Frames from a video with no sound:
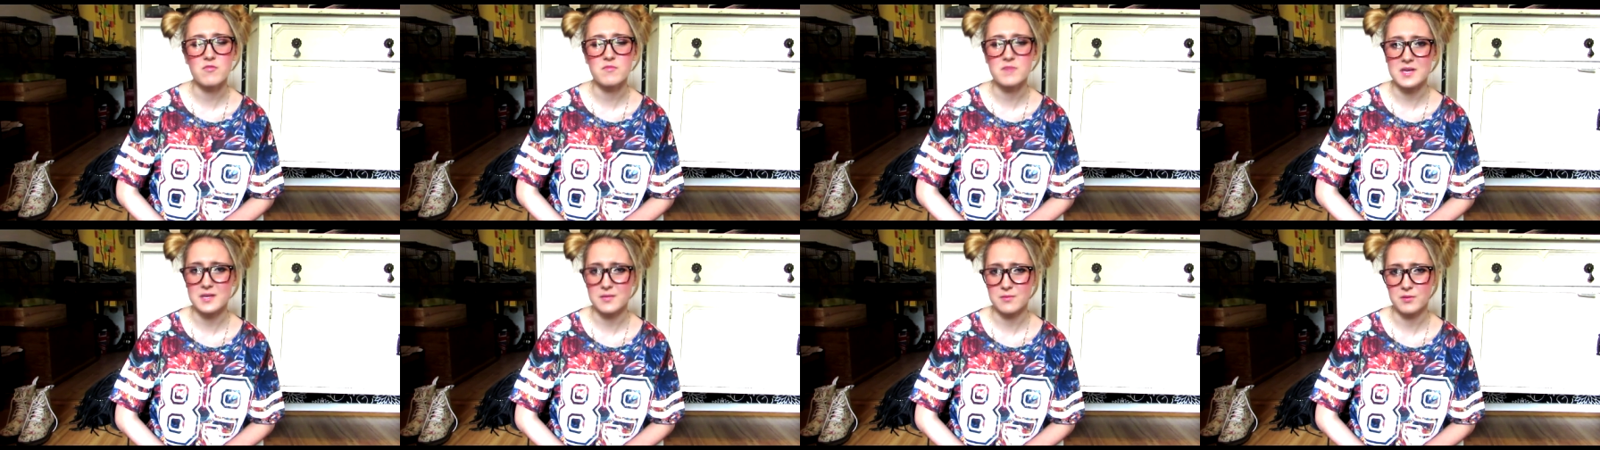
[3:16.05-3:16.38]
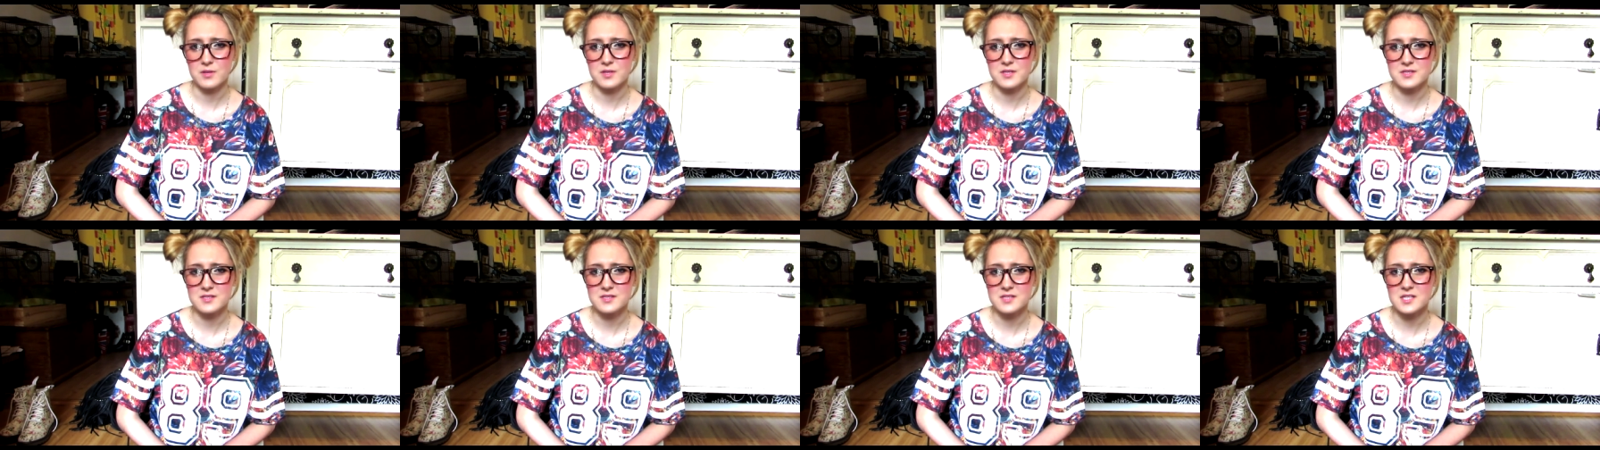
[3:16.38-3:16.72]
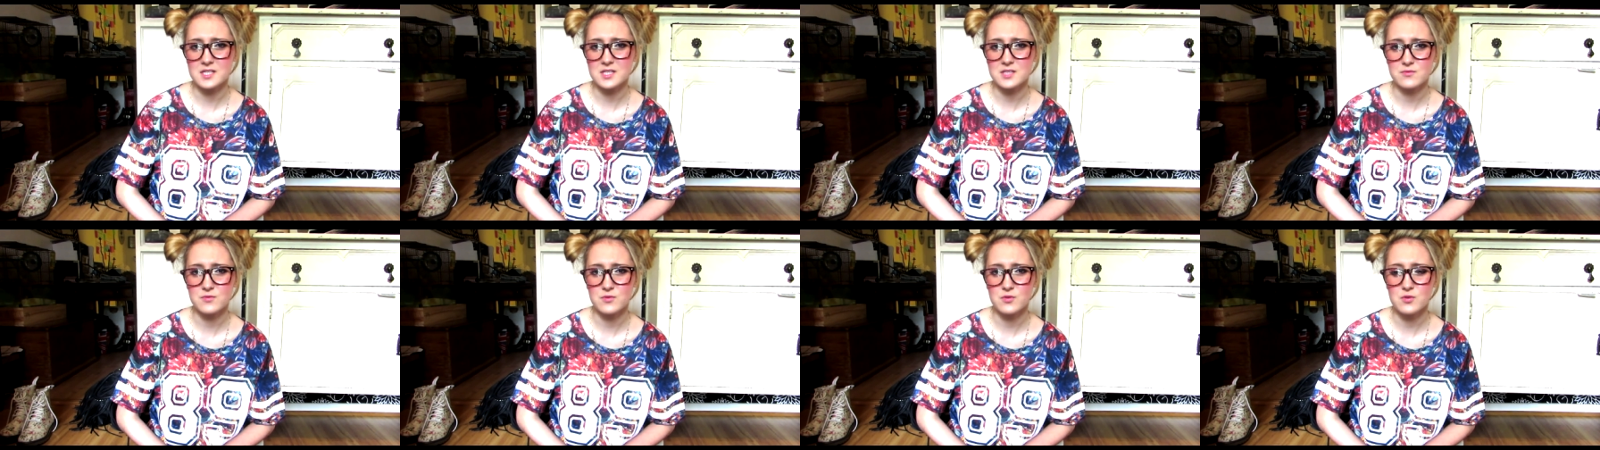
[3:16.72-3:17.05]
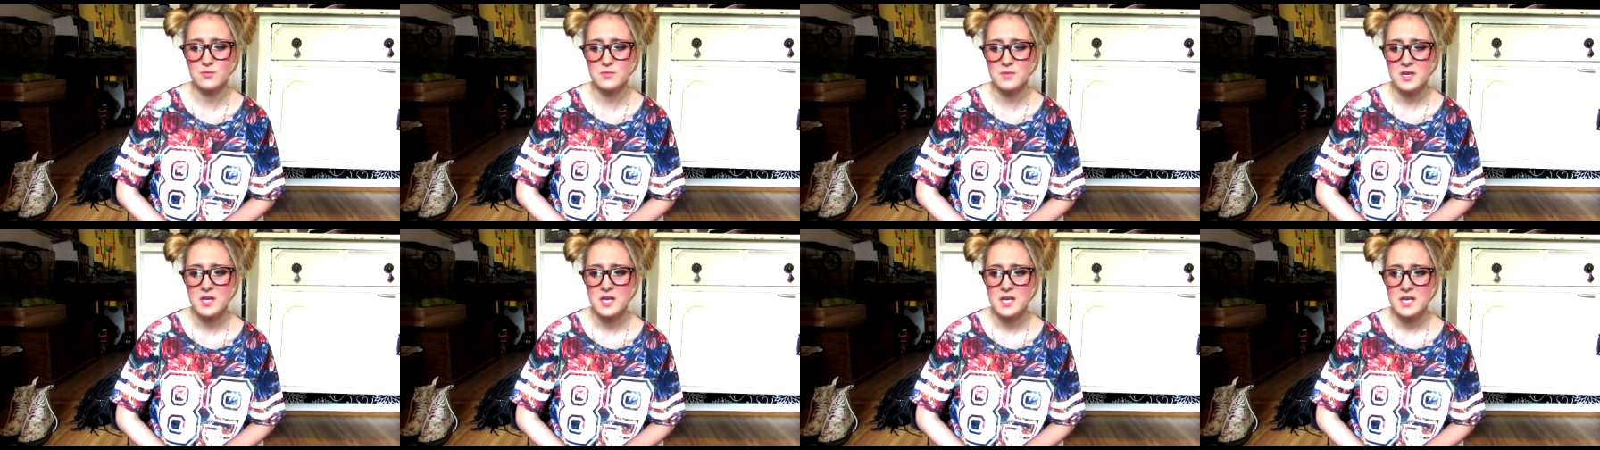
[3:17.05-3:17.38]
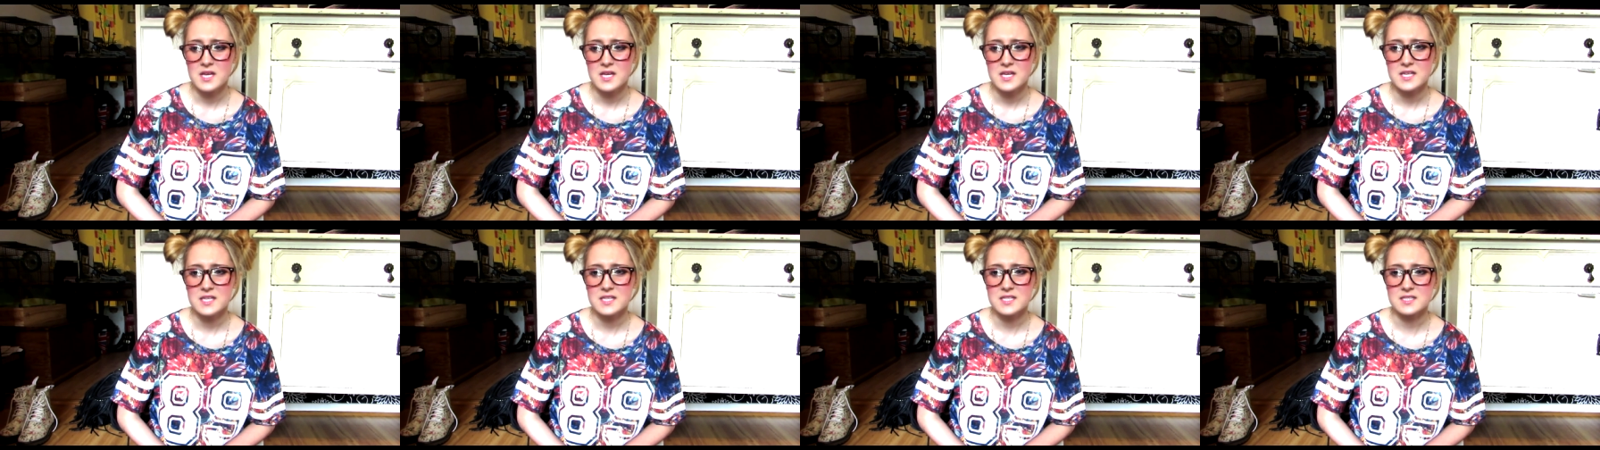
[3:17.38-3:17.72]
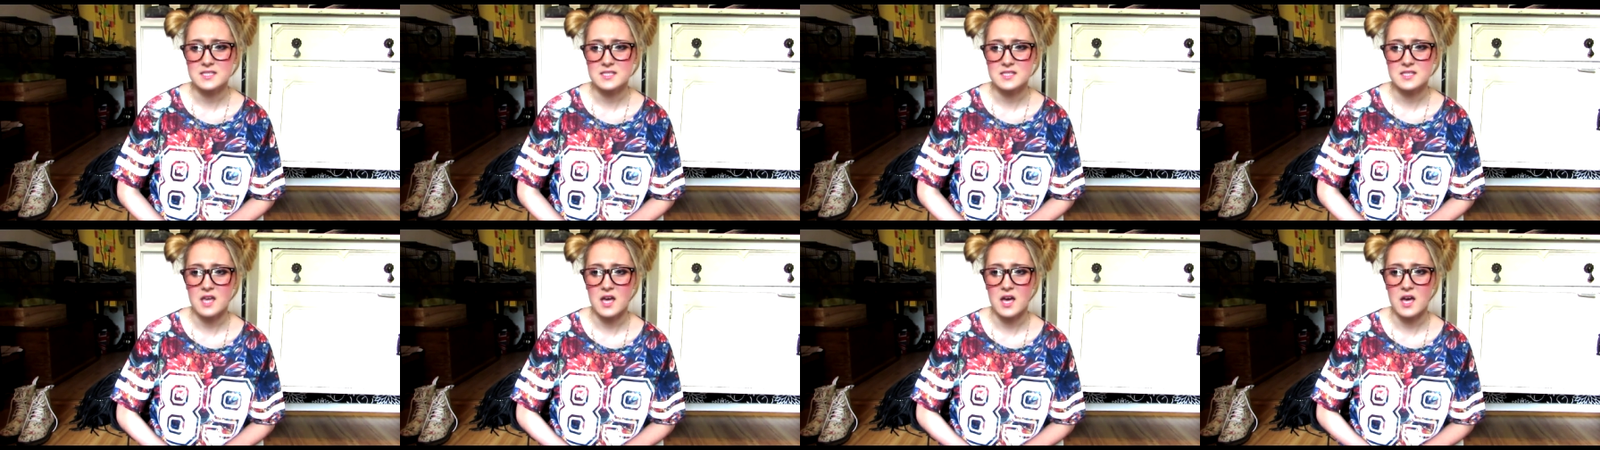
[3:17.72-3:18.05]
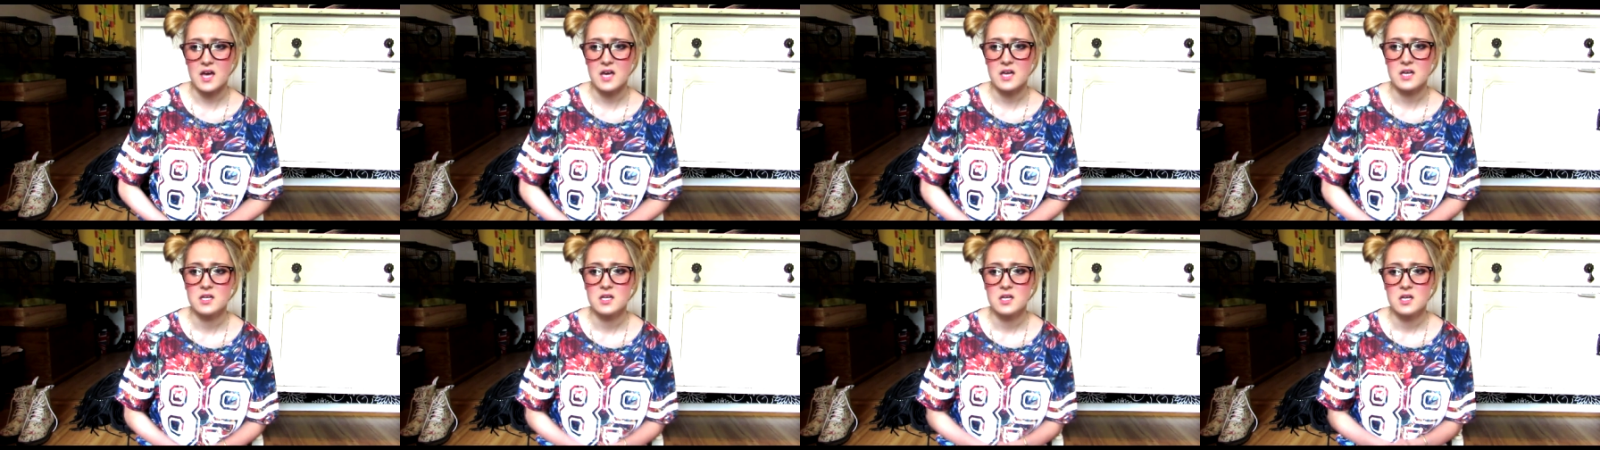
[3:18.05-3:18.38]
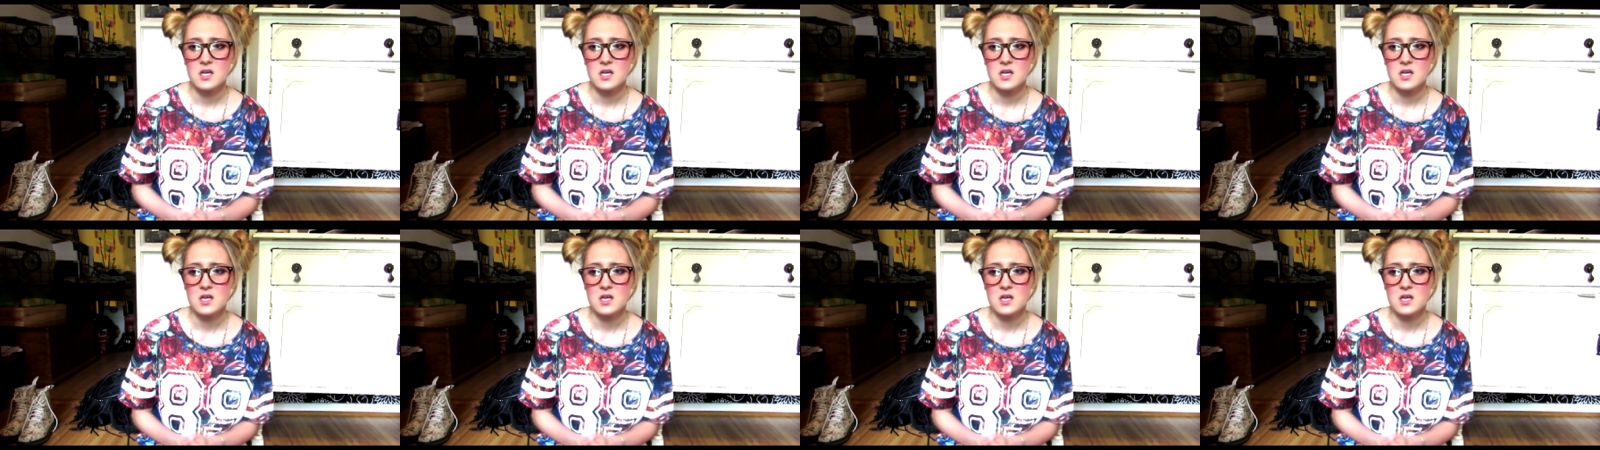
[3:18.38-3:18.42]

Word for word: of people in the sixth form is that